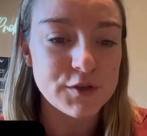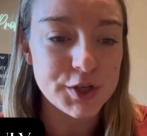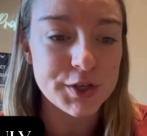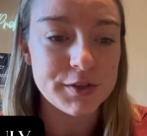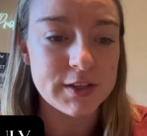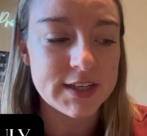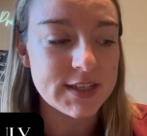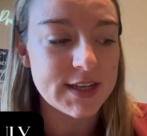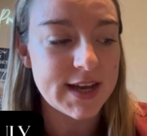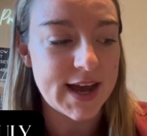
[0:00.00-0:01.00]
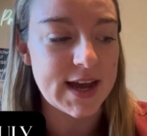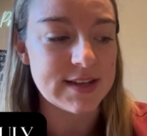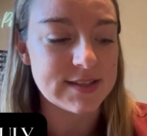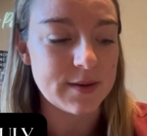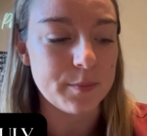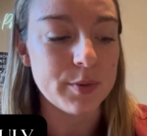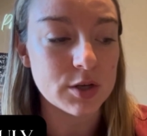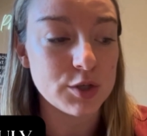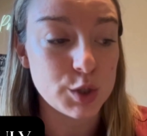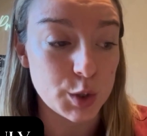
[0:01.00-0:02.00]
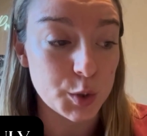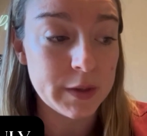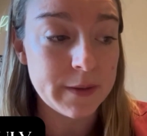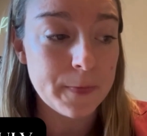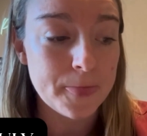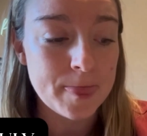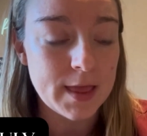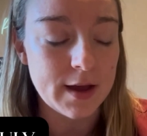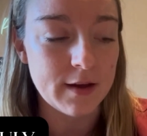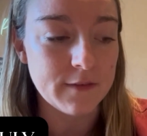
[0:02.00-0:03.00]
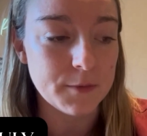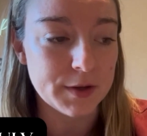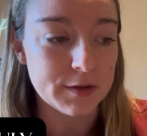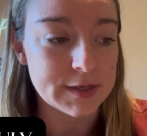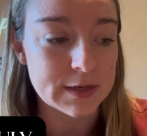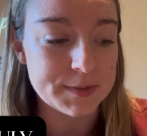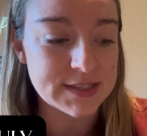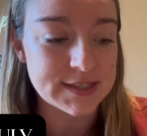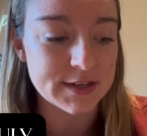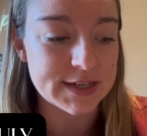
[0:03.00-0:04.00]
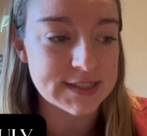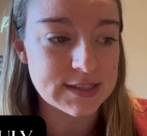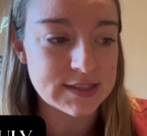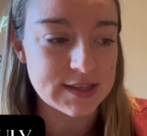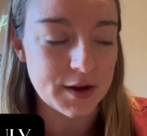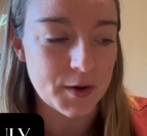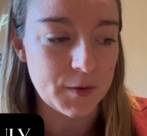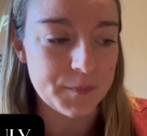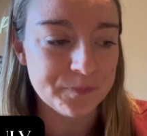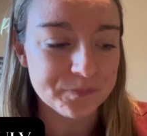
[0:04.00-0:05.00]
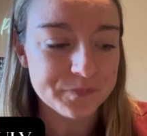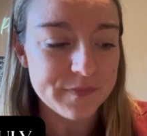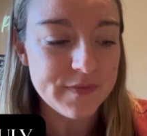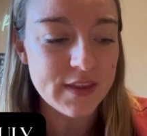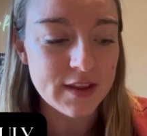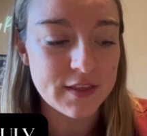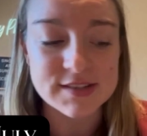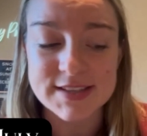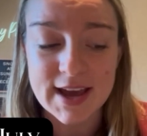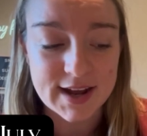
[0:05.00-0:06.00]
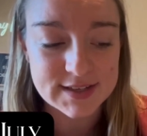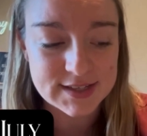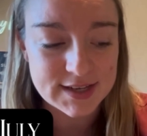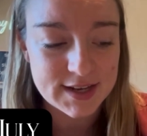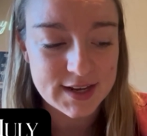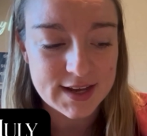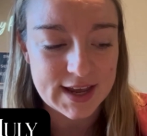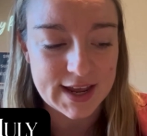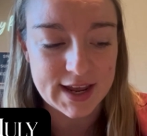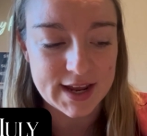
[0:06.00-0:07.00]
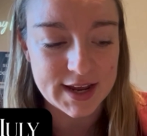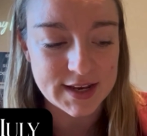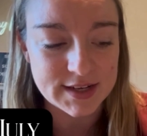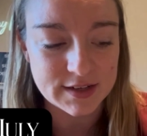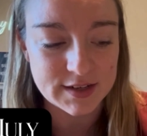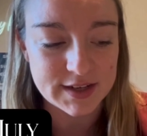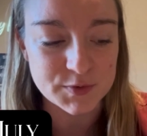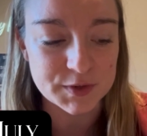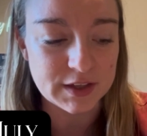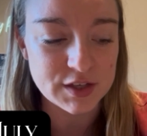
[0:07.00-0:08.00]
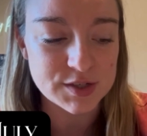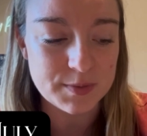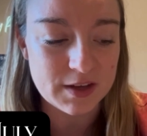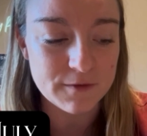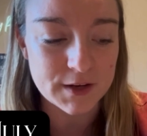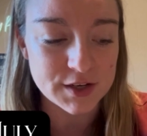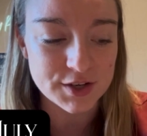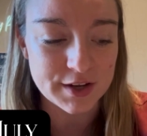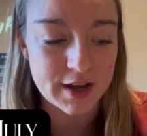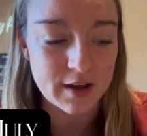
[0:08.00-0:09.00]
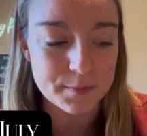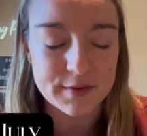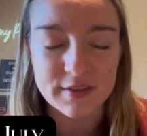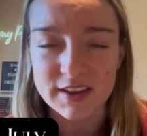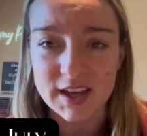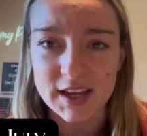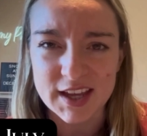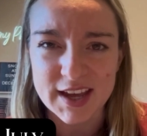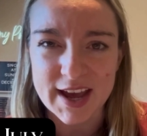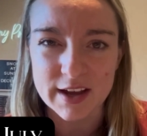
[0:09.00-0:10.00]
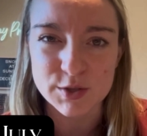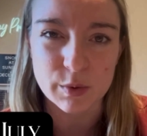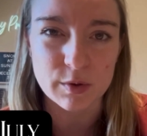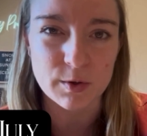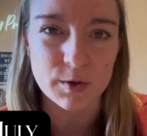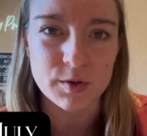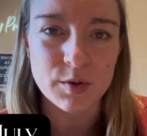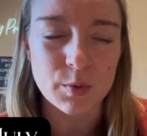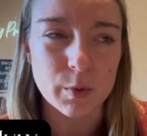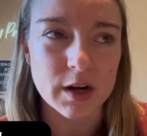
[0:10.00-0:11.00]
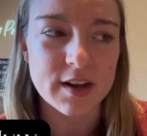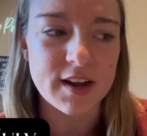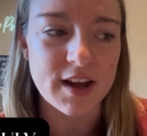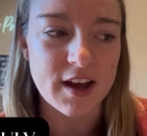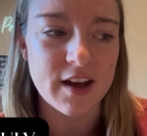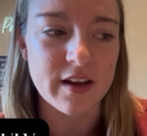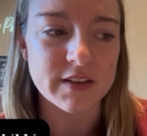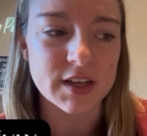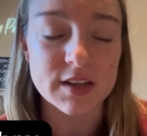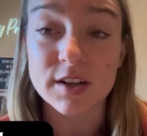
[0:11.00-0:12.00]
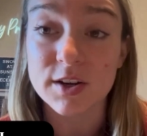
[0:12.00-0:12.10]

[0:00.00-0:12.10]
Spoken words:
Jill has book 2 of the Billionaire Beast series. So there's that. And it's really just me finishing up the actual work of